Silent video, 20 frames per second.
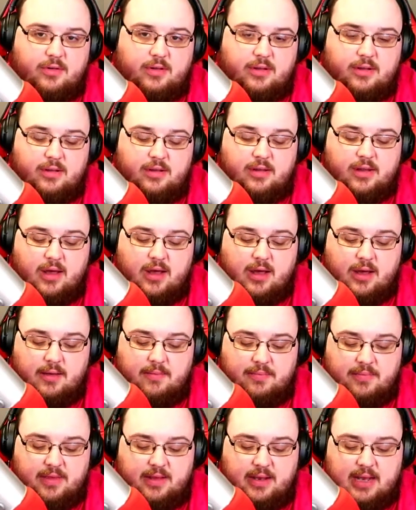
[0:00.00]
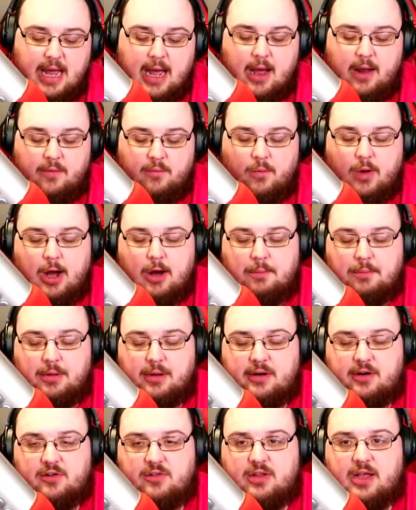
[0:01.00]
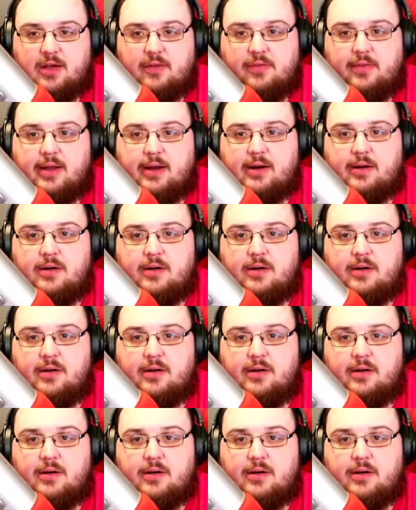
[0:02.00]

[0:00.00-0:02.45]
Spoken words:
the non-WoW players out there,